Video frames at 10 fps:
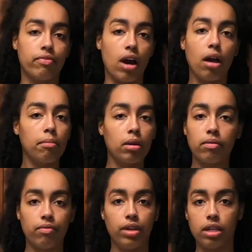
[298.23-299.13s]
Farm
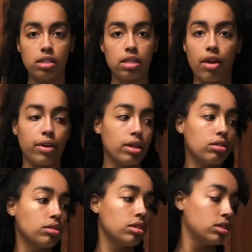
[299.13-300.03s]
vegan cereal.
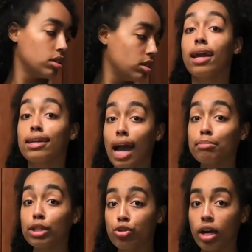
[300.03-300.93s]

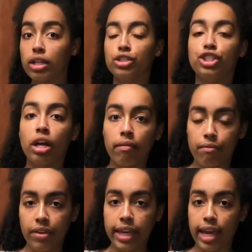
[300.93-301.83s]
Captain Crunch,
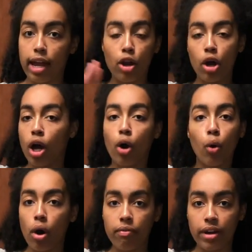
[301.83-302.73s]
vegan,
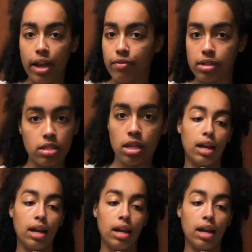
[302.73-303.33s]
all flavors.